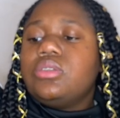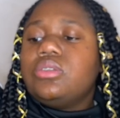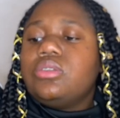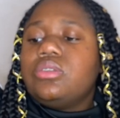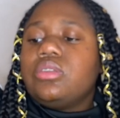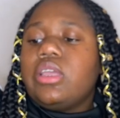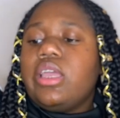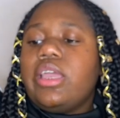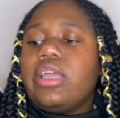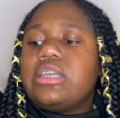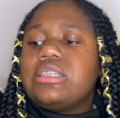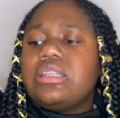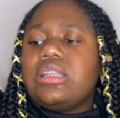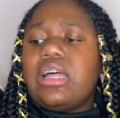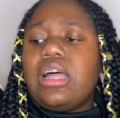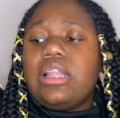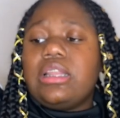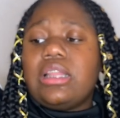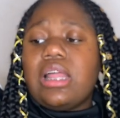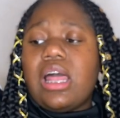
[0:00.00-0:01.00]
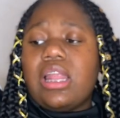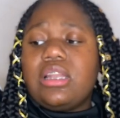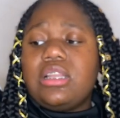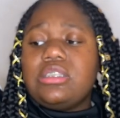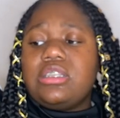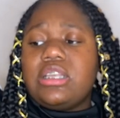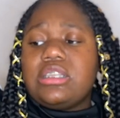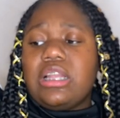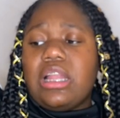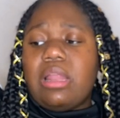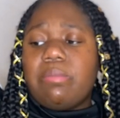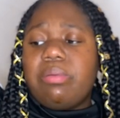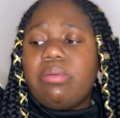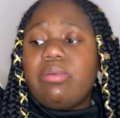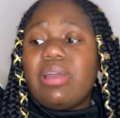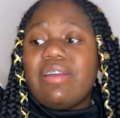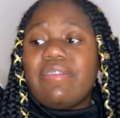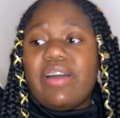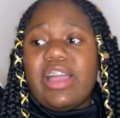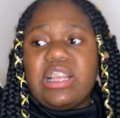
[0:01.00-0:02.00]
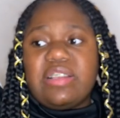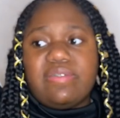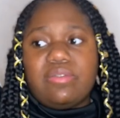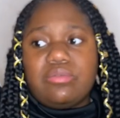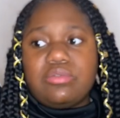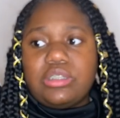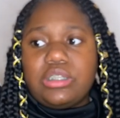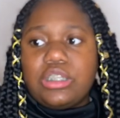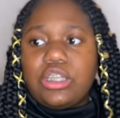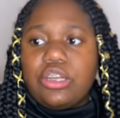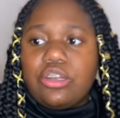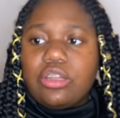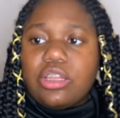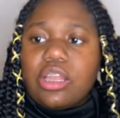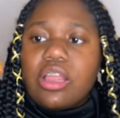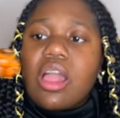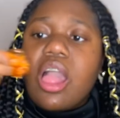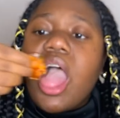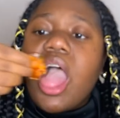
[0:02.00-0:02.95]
Okay, because a, a lot of these days, a lot of people have iPhones, literally.